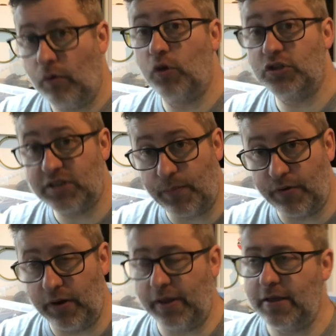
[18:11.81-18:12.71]

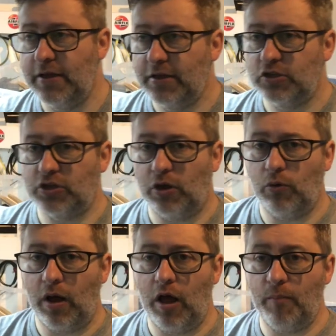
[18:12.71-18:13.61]
separately. So
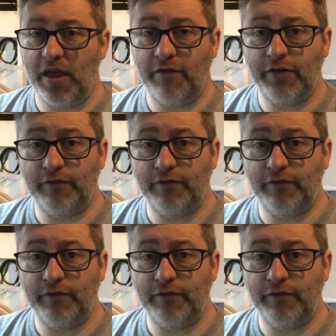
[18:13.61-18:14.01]
if